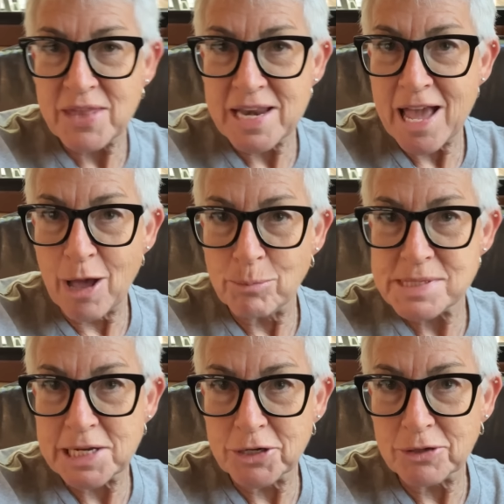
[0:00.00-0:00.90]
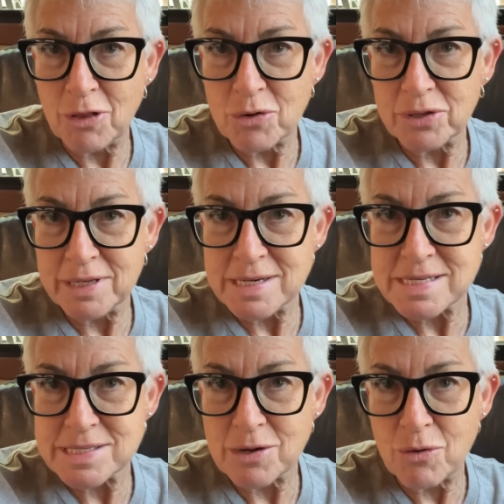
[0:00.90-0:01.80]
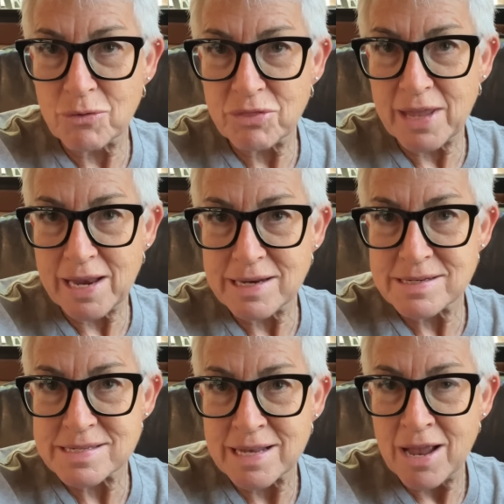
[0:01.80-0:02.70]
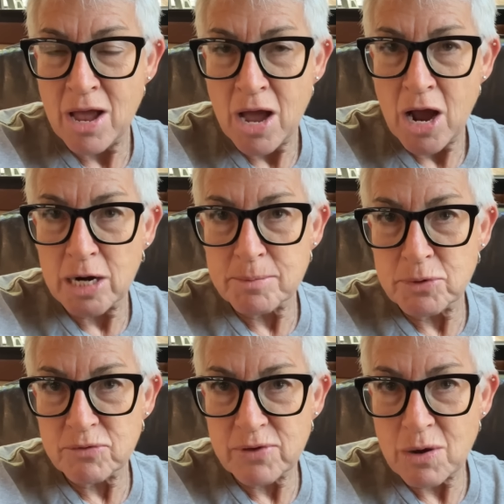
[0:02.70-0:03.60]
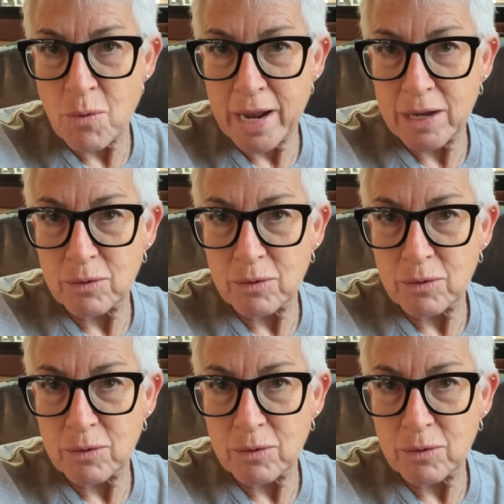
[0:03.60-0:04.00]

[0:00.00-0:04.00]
he helps here locally. So things are moving quite